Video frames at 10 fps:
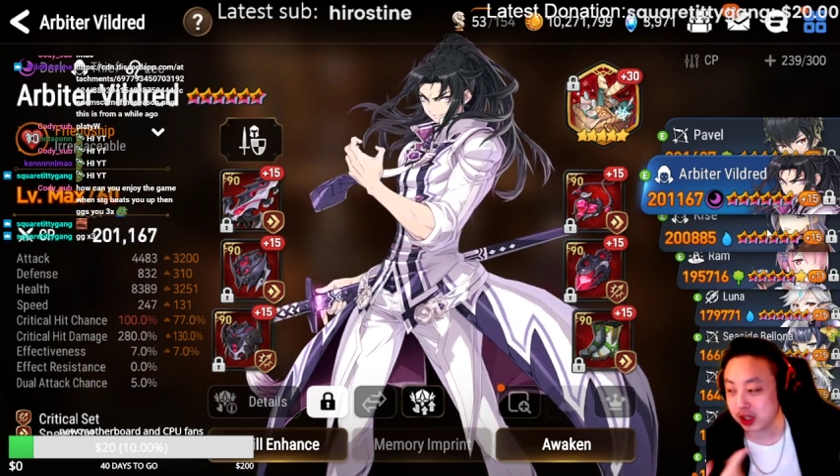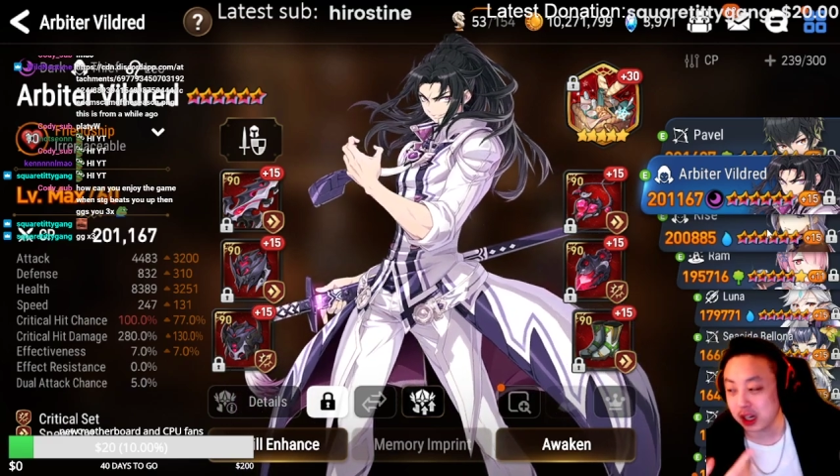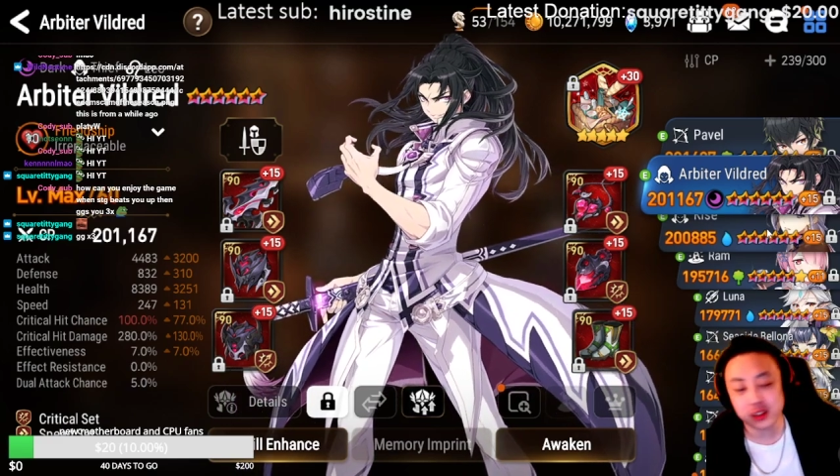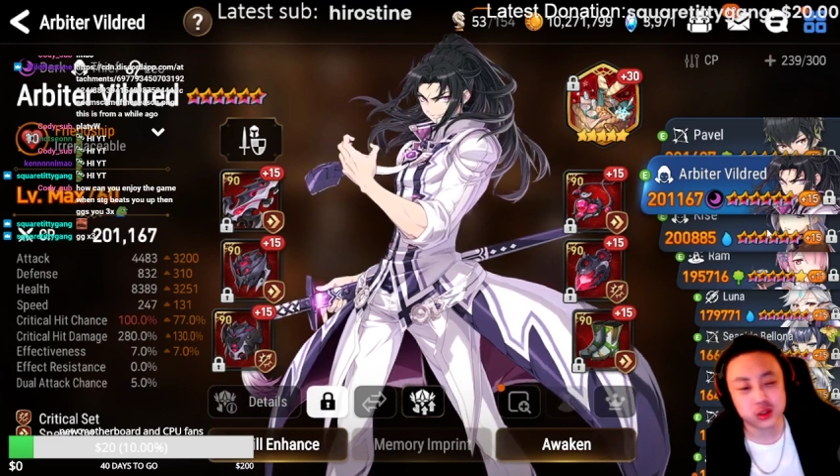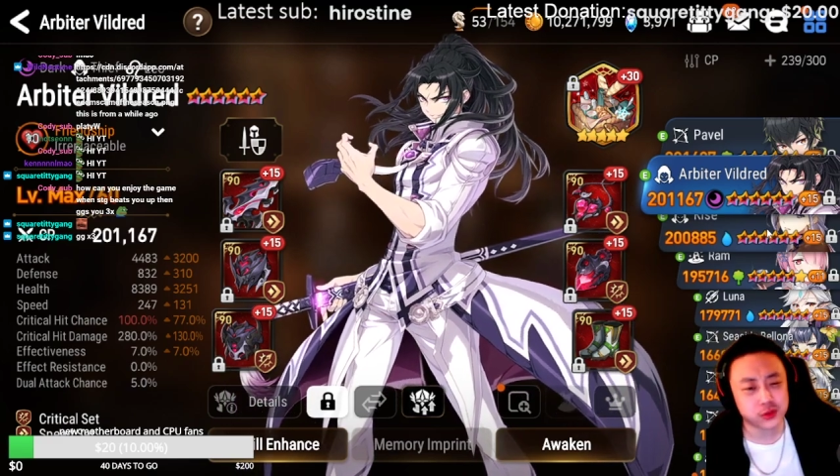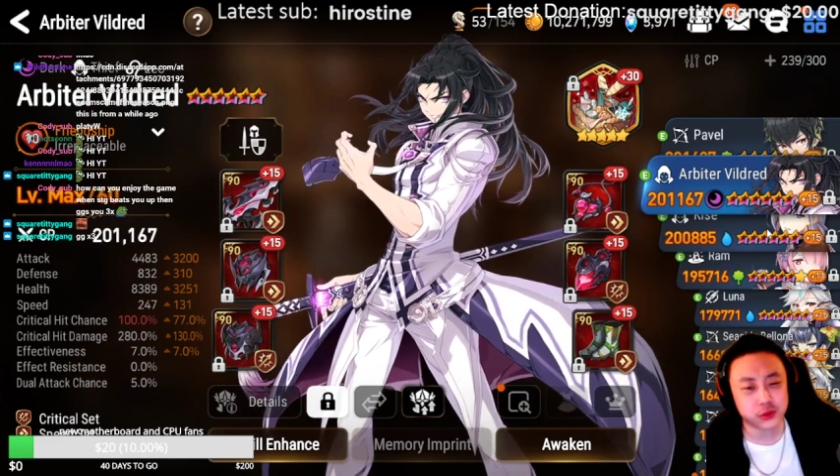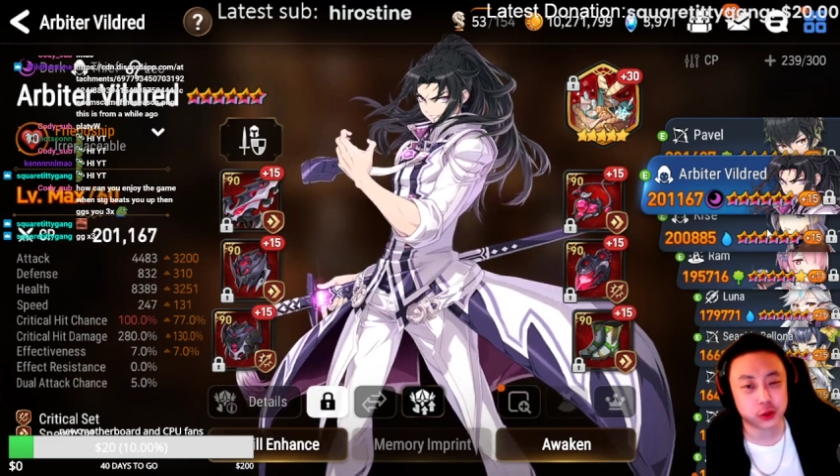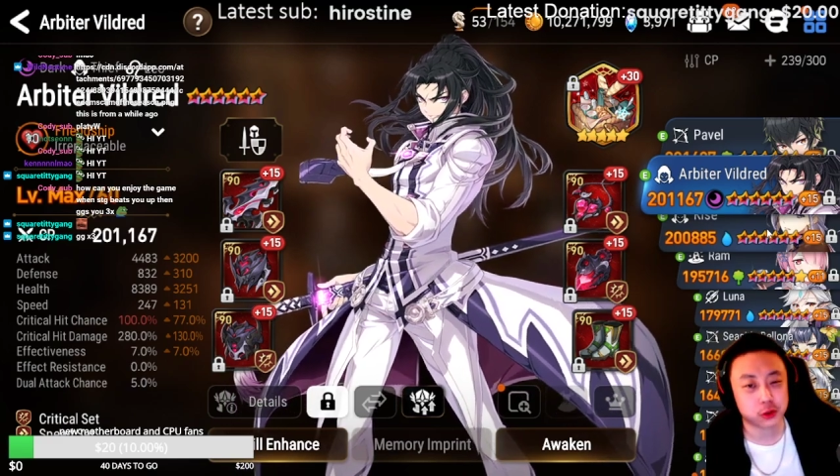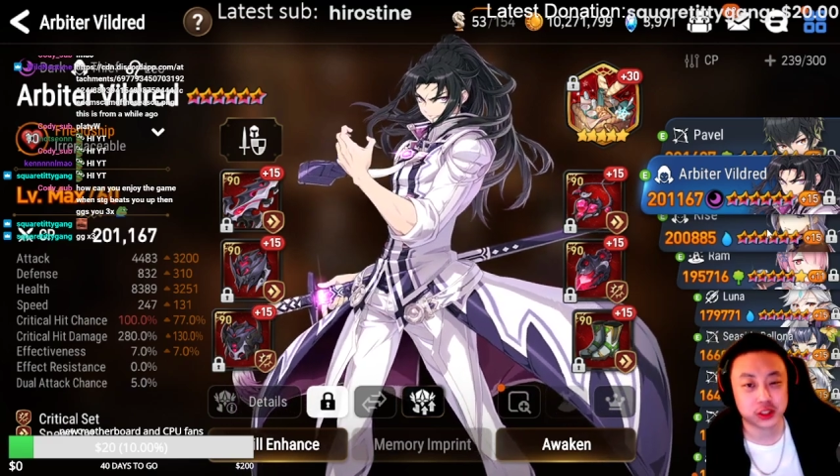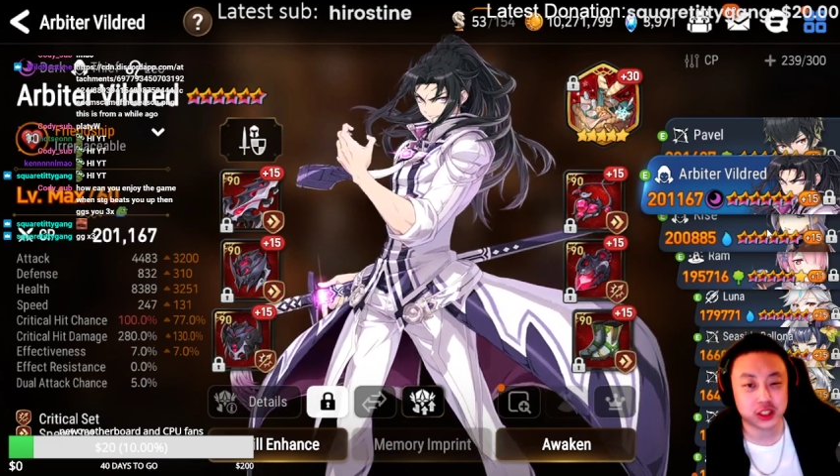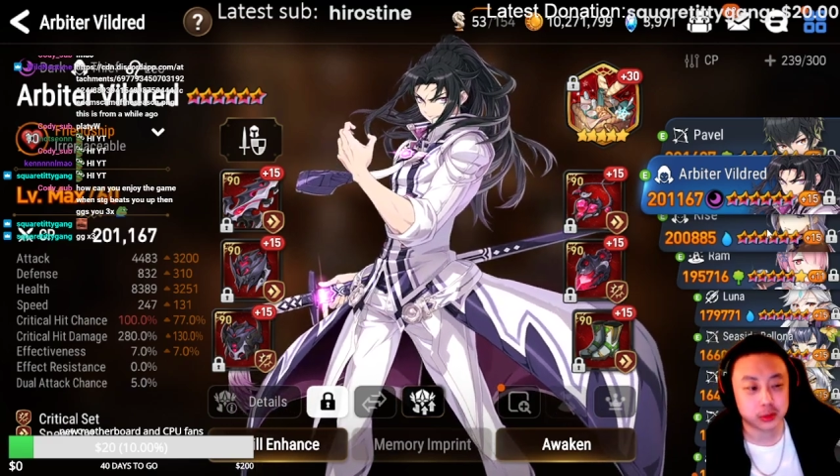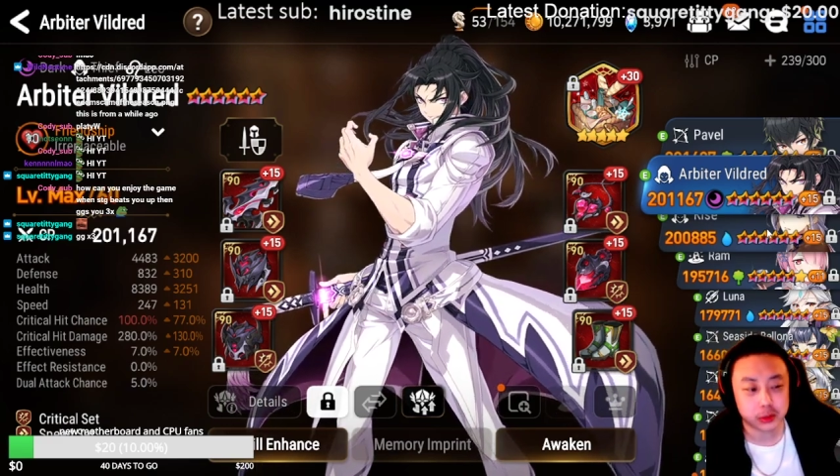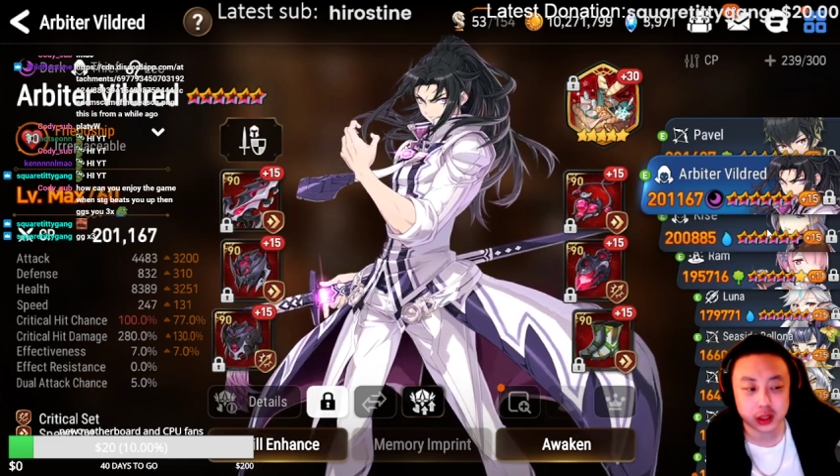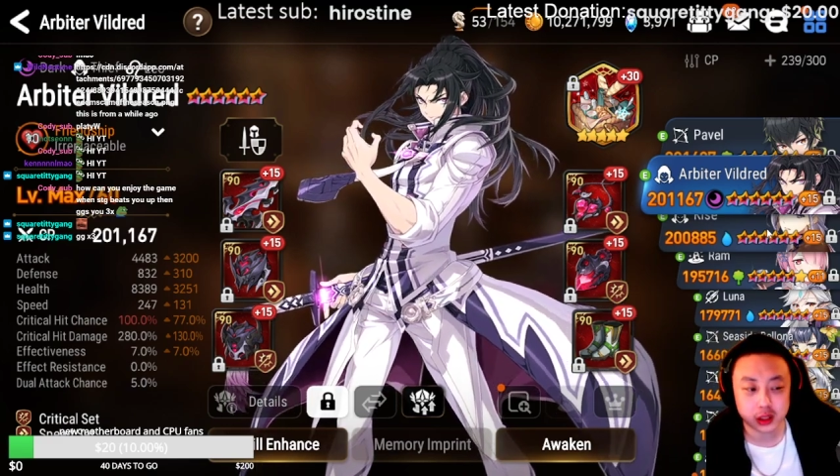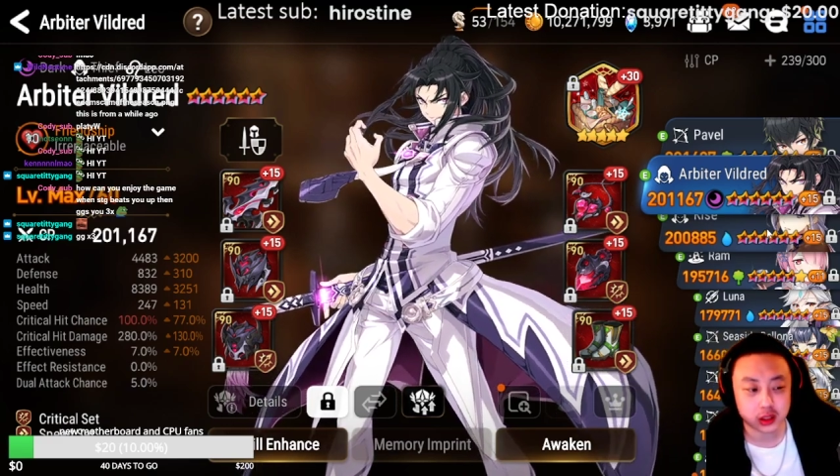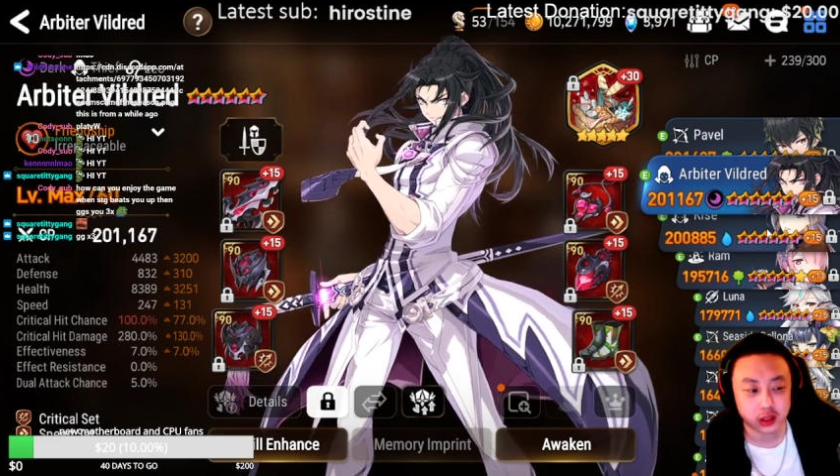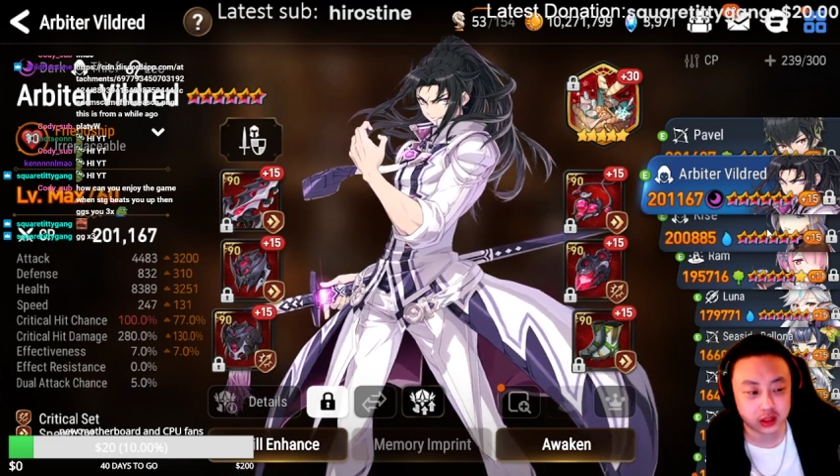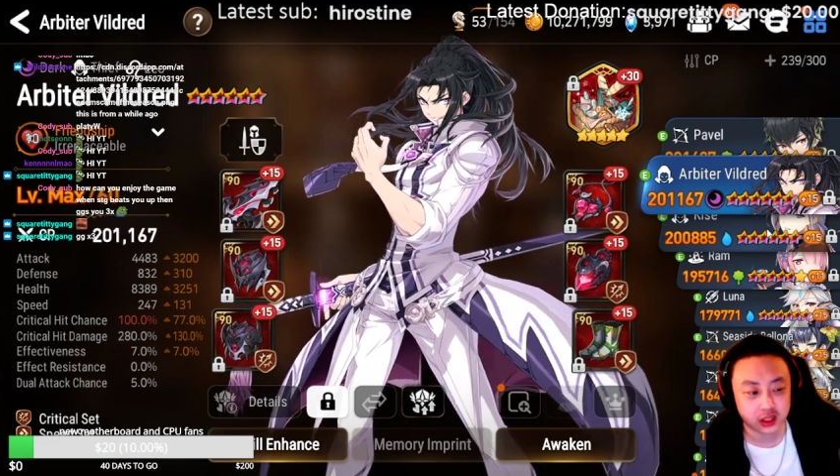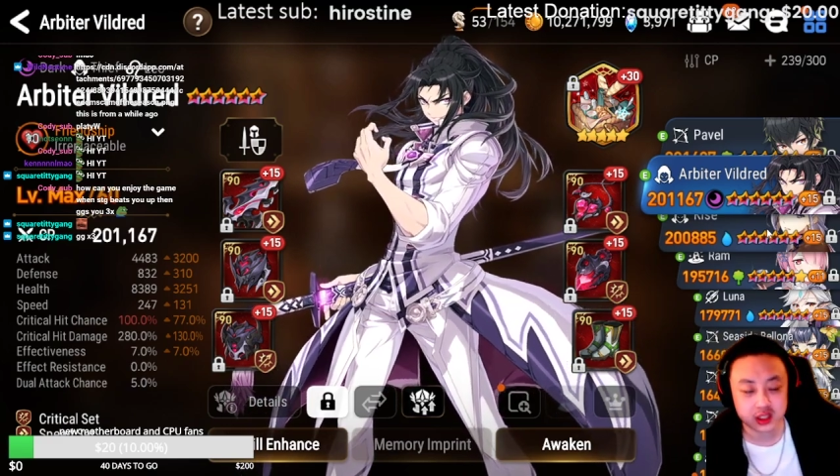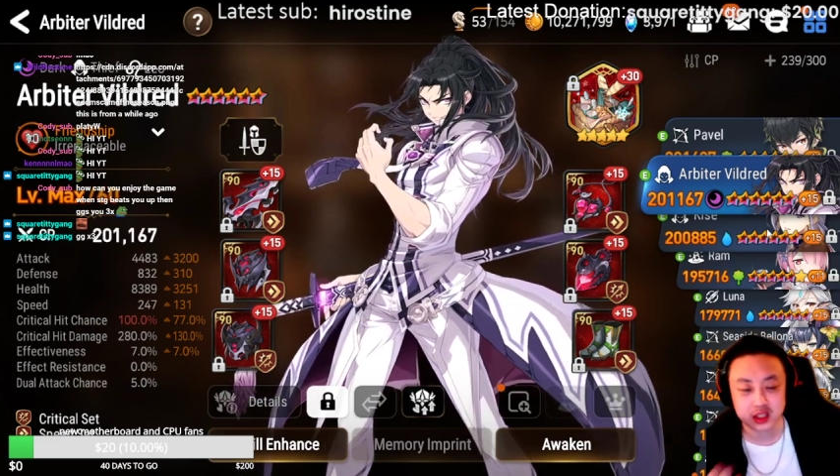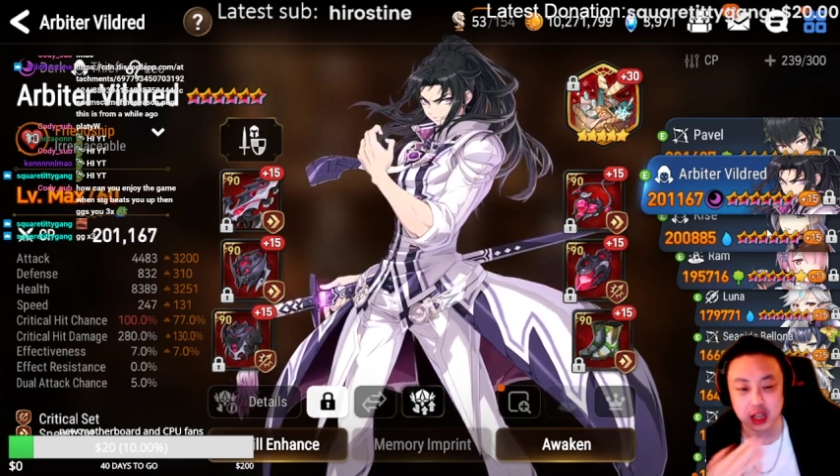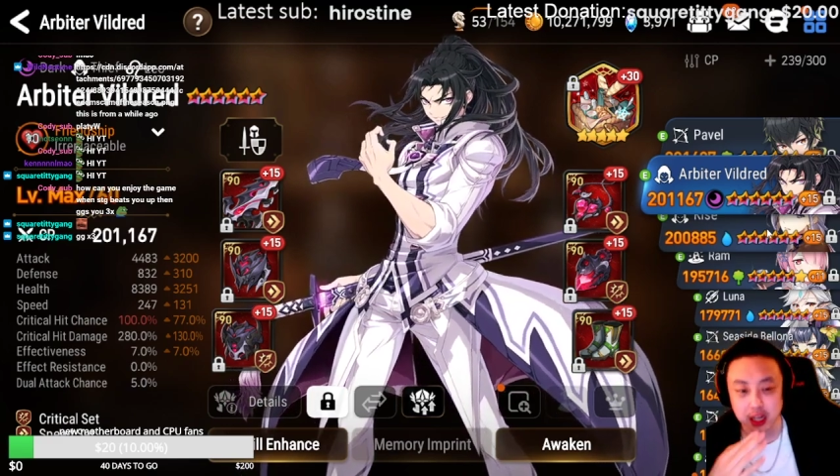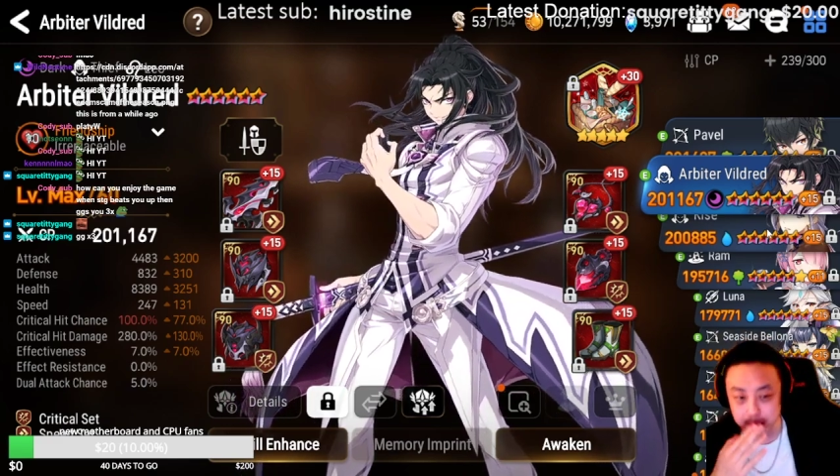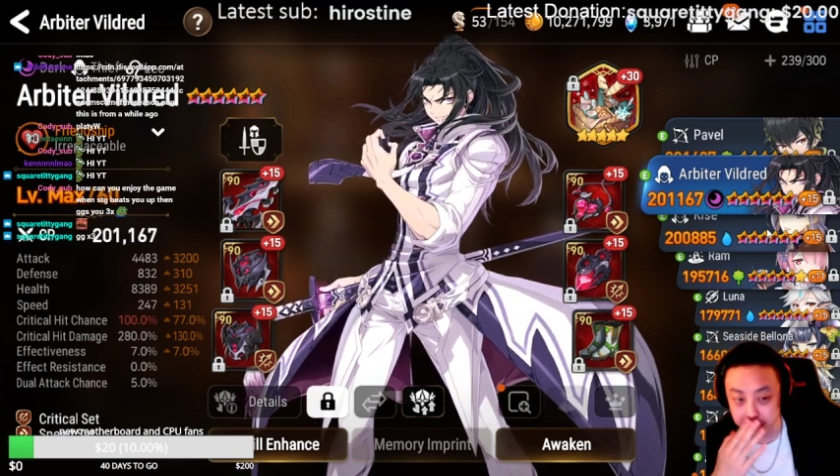I use him for Arena, but he's not